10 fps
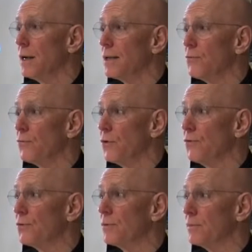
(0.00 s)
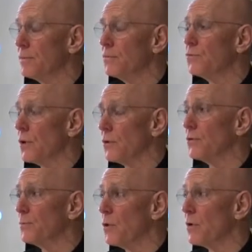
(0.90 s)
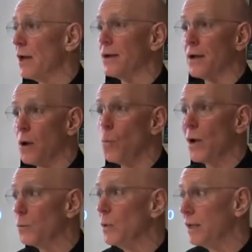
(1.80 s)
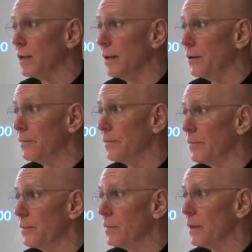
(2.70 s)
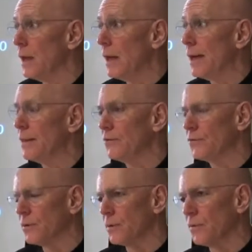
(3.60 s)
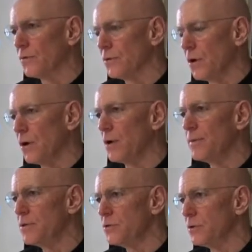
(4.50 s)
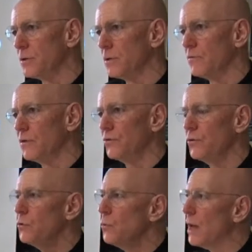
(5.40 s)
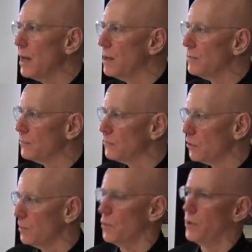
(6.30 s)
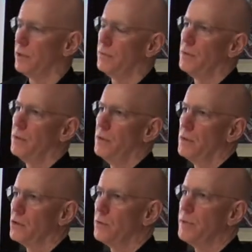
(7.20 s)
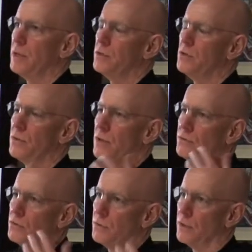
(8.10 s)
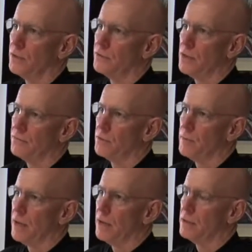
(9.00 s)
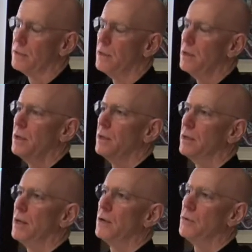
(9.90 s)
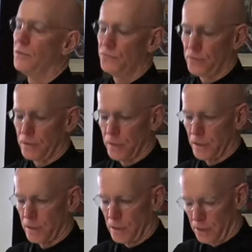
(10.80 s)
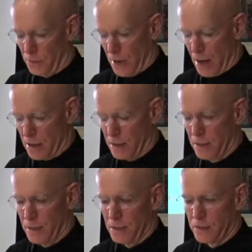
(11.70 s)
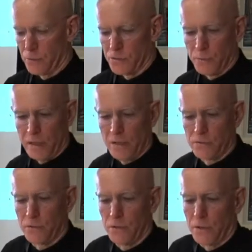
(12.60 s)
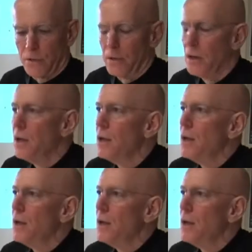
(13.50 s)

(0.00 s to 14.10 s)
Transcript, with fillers: uh, the first struggles broke out one week later. And this was the harbinger of this new wave of turmoil. There had been 2003 and its aftermath. Now you have Syria and Iraq, to which we now turn,